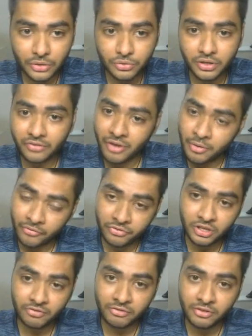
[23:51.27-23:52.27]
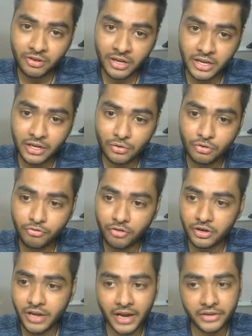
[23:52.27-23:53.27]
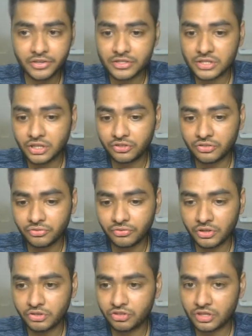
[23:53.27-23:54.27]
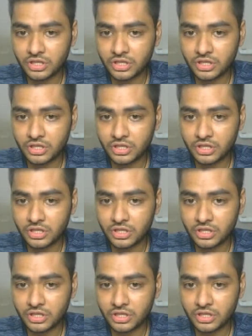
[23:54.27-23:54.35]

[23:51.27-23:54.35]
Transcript: will again go for directory search, which